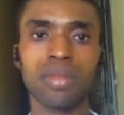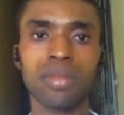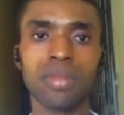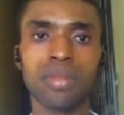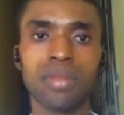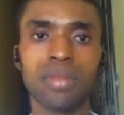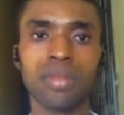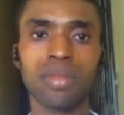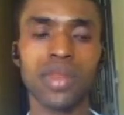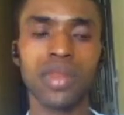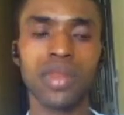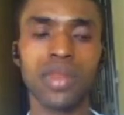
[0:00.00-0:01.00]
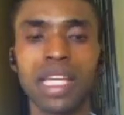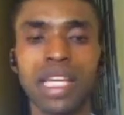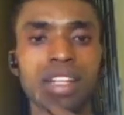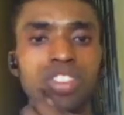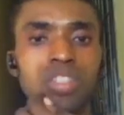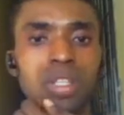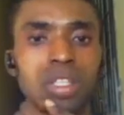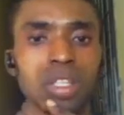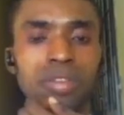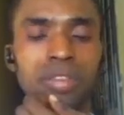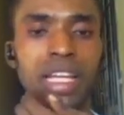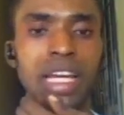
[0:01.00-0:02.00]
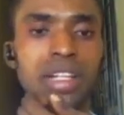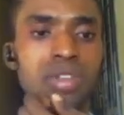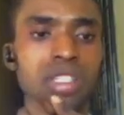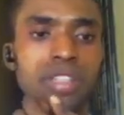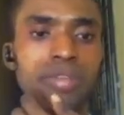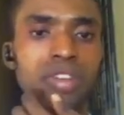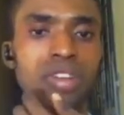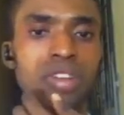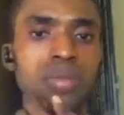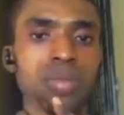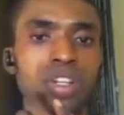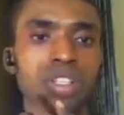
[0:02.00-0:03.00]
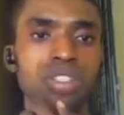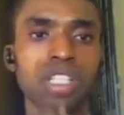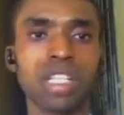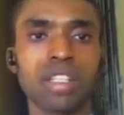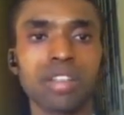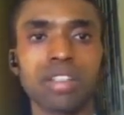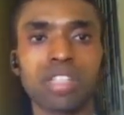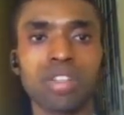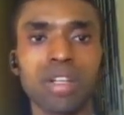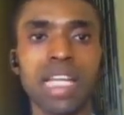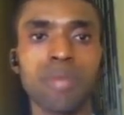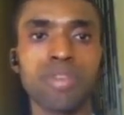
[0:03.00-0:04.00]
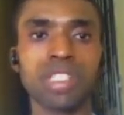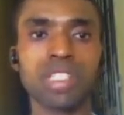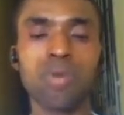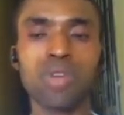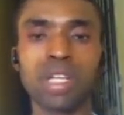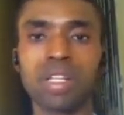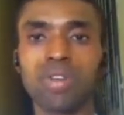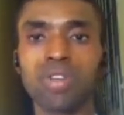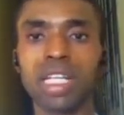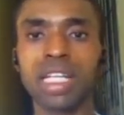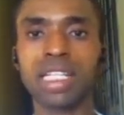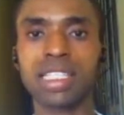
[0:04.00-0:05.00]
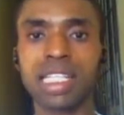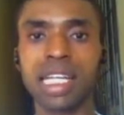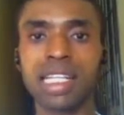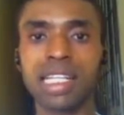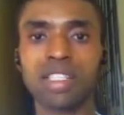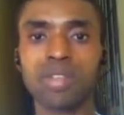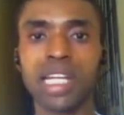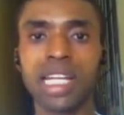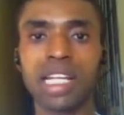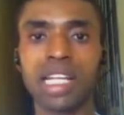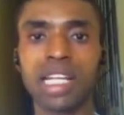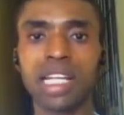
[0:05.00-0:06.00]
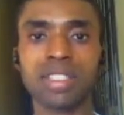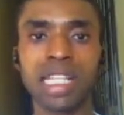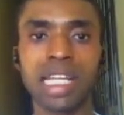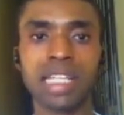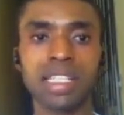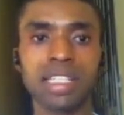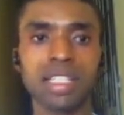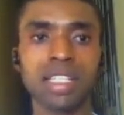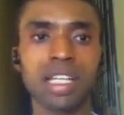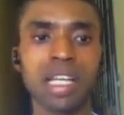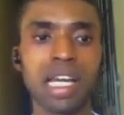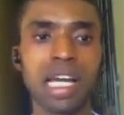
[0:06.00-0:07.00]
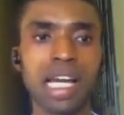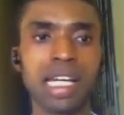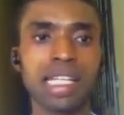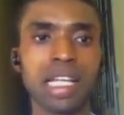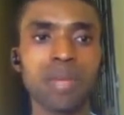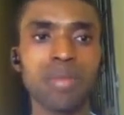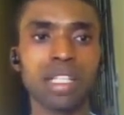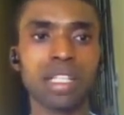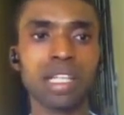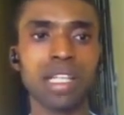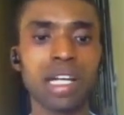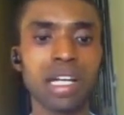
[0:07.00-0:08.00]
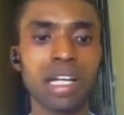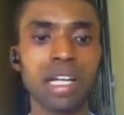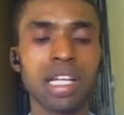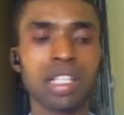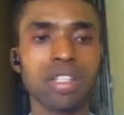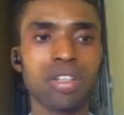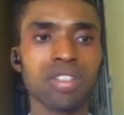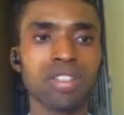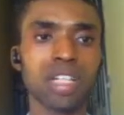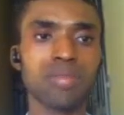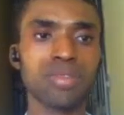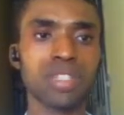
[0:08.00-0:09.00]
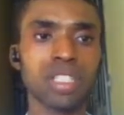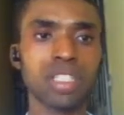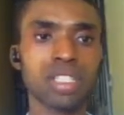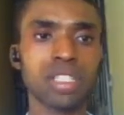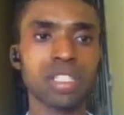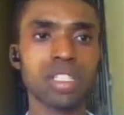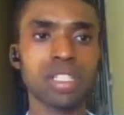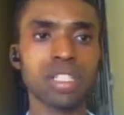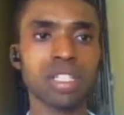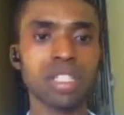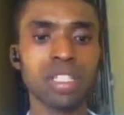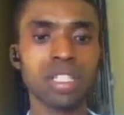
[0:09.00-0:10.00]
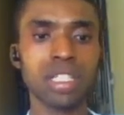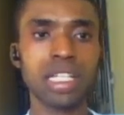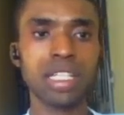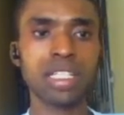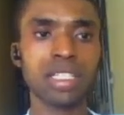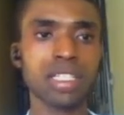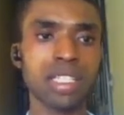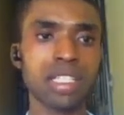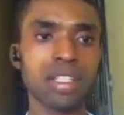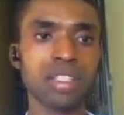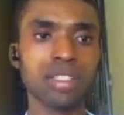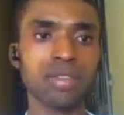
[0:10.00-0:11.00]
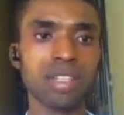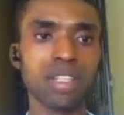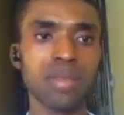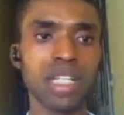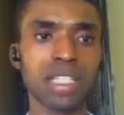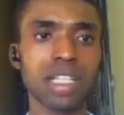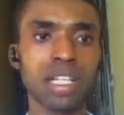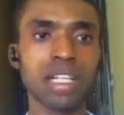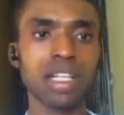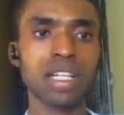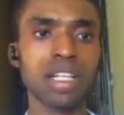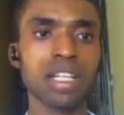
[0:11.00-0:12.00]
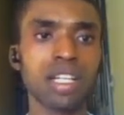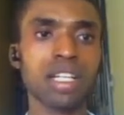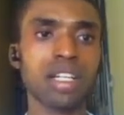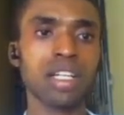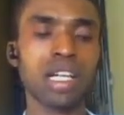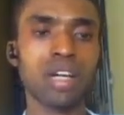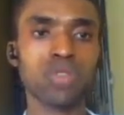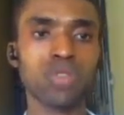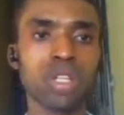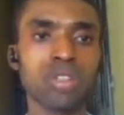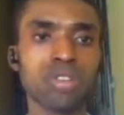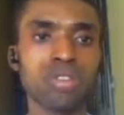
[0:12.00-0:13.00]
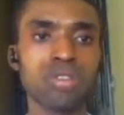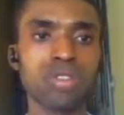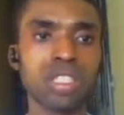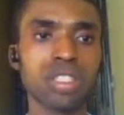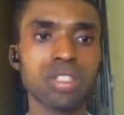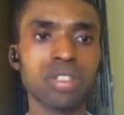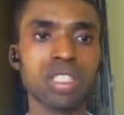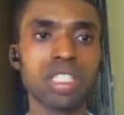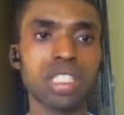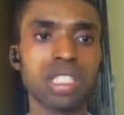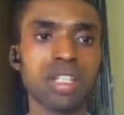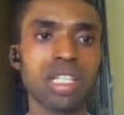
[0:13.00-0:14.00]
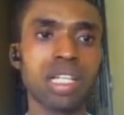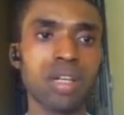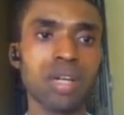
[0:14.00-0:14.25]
Okay, it's going to take a little bit of time. The reason for this is because of some libraries that we included inside here. So when I click on sign in, and then let me enter just jabberish, anything, it doesn't really matter. I just want us to see something on